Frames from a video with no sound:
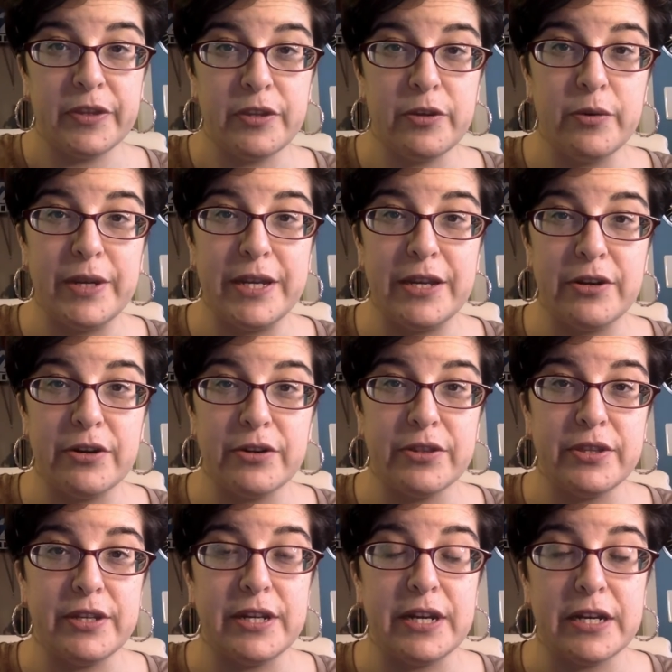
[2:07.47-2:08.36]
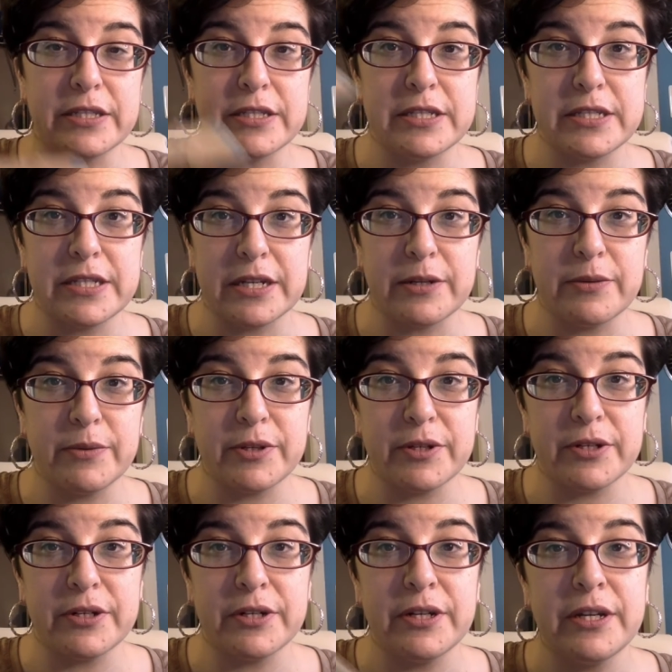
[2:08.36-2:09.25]
you hear the non
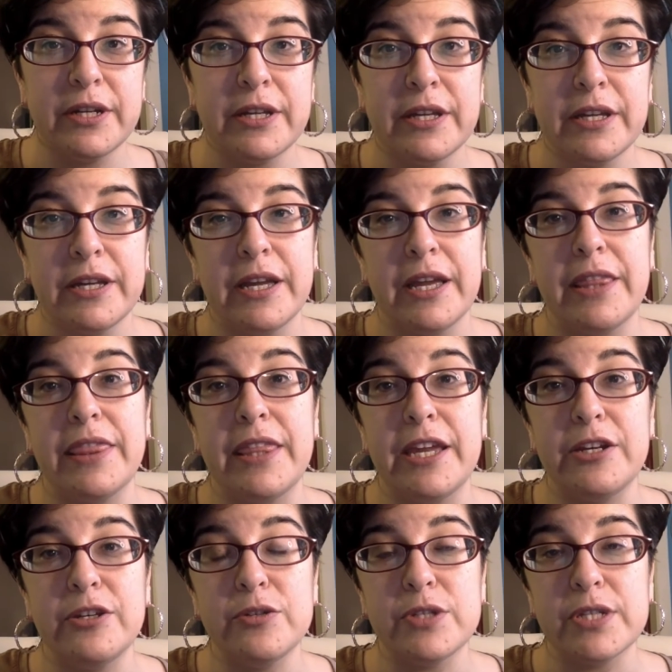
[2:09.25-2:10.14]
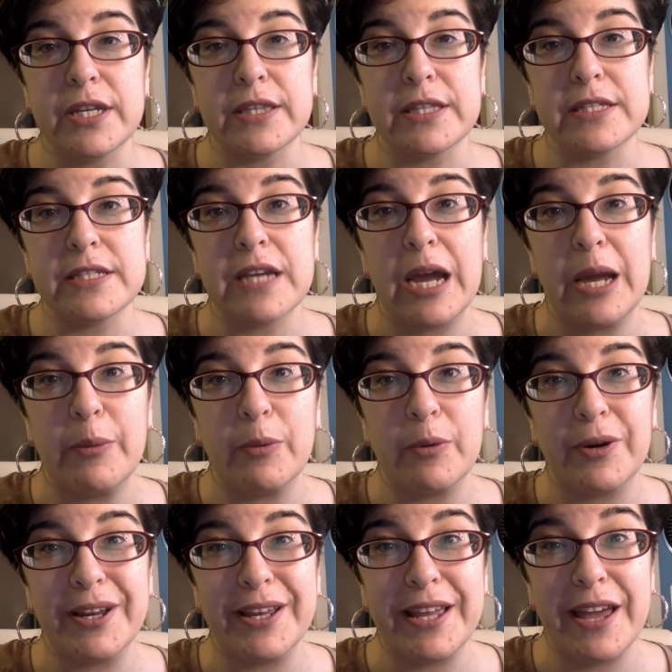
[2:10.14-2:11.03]
sequitur, and then you set the
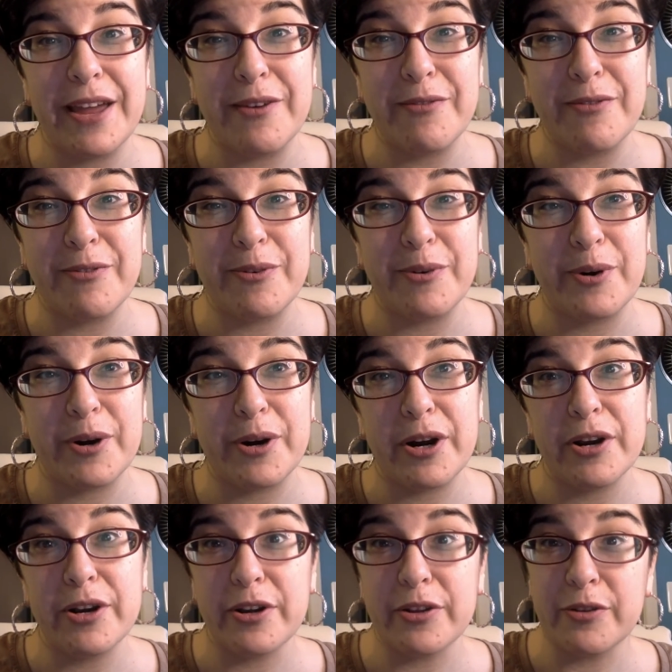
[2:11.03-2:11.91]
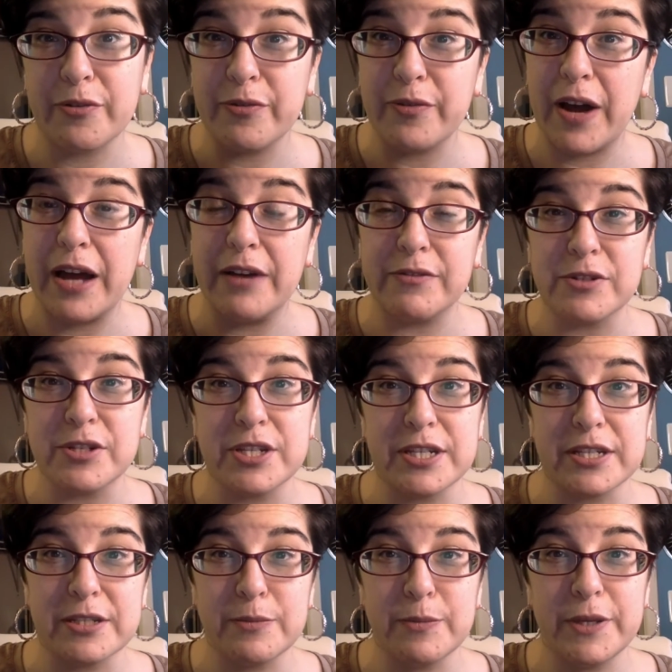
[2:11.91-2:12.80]
timer again for another 5 or
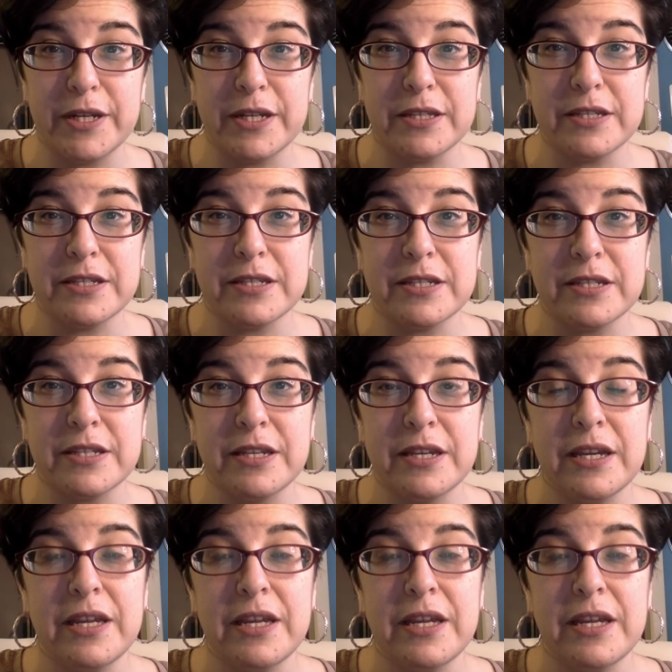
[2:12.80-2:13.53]
6 minutes,